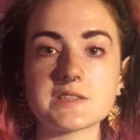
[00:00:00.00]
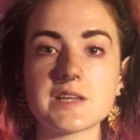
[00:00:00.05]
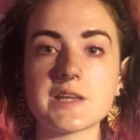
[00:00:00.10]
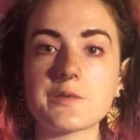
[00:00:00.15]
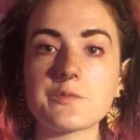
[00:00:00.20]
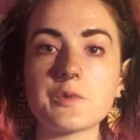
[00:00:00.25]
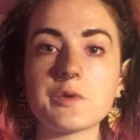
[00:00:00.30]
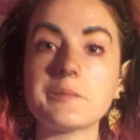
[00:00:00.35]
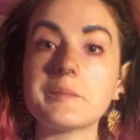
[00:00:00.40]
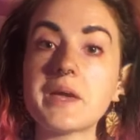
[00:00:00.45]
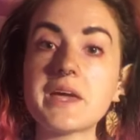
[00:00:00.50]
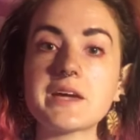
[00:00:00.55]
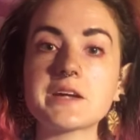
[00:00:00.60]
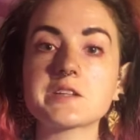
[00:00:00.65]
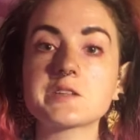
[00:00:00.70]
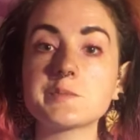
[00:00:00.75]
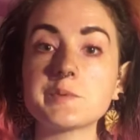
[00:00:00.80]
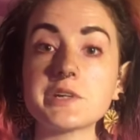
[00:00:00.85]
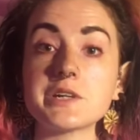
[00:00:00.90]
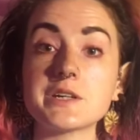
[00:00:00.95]
and we may
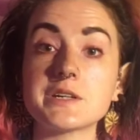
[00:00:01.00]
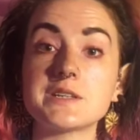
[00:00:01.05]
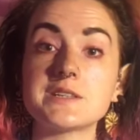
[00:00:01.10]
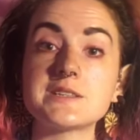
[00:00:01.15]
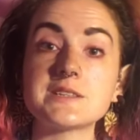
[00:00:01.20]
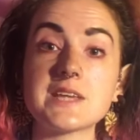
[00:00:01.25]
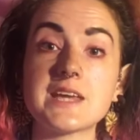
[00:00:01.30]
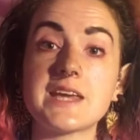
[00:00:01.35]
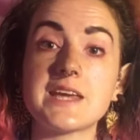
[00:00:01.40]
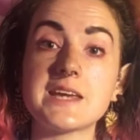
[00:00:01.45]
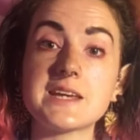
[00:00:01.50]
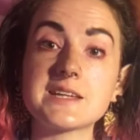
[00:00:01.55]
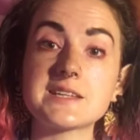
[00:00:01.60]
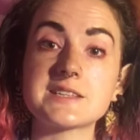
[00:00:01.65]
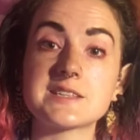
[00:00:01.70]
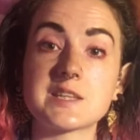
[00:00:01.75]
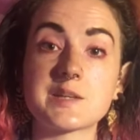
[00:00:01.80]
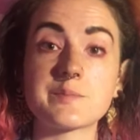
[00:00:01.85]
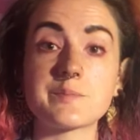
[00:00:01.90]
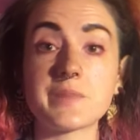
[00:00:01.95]
experience
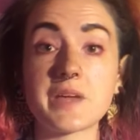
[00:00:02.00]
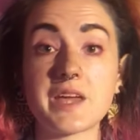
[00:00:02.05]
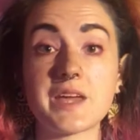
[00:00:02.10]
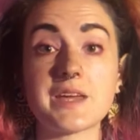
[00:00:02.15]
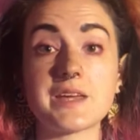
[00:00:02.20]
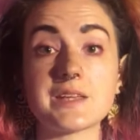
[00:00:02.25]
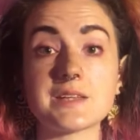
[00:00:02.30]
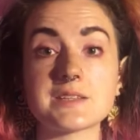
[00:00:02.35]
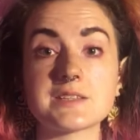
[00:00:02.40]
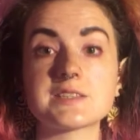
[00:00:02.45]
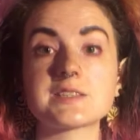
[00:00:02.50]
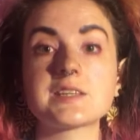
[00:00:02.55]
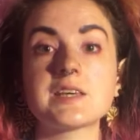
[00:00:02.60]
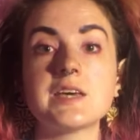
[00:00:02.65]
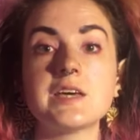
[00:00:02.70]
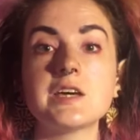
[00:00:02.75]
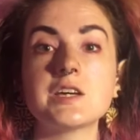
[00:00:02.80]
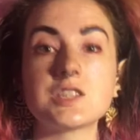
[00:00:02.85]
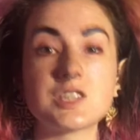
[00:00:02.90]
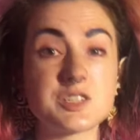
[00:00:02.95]
aches and pains
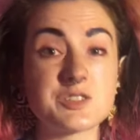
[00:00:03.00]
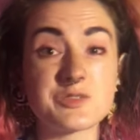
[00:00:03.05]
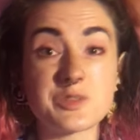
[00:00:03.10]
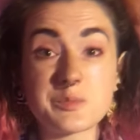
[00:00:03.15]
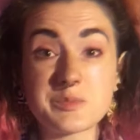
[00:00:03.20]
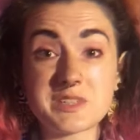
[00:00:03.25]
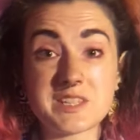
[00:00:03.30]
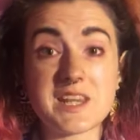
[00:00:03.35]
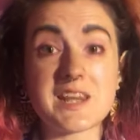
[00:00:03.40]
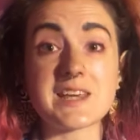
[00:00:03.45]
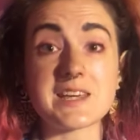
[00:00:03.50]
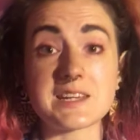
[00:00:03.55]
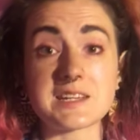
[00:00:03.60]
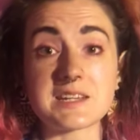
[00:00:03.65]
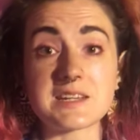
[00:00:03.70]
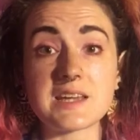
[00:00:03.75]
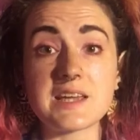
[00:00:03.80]
just from sitting.